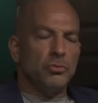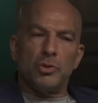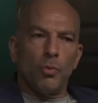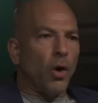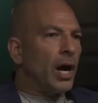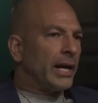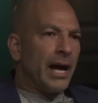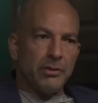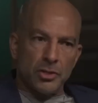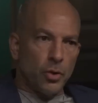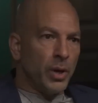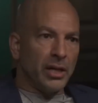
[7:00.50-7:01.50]
you walk
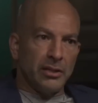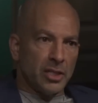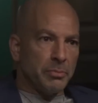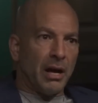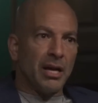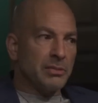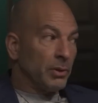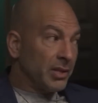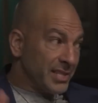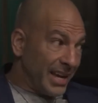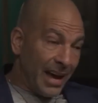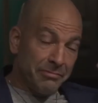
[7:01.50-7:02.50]
out as quickly as possible
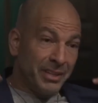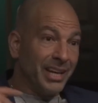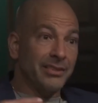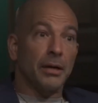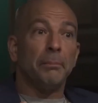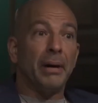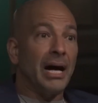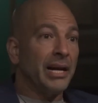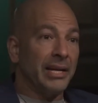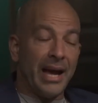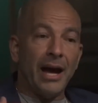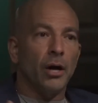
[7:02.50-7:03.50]
because they have to get the
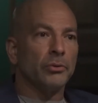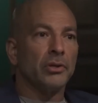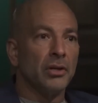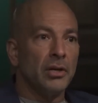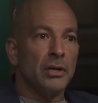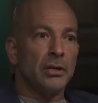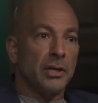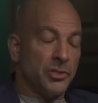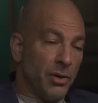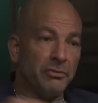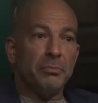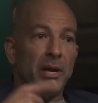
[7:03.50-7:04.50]
body out,
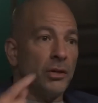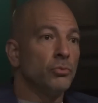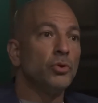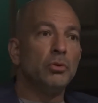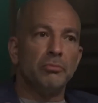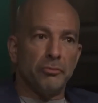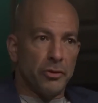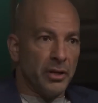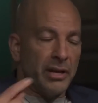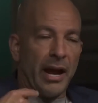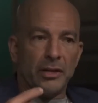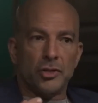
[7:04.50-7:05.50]
because you have to make room for
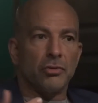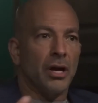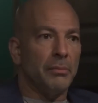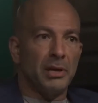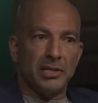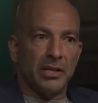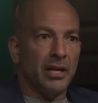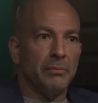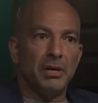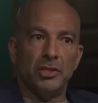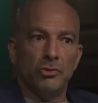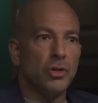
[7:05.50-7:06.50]
the next trauma to
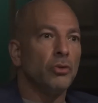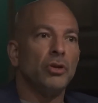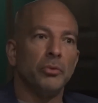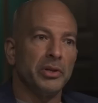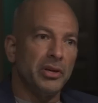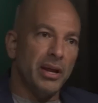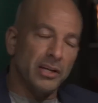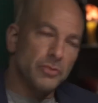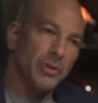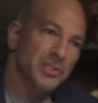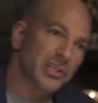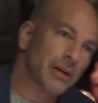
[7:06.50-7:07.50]
come in. You don't know when the next one's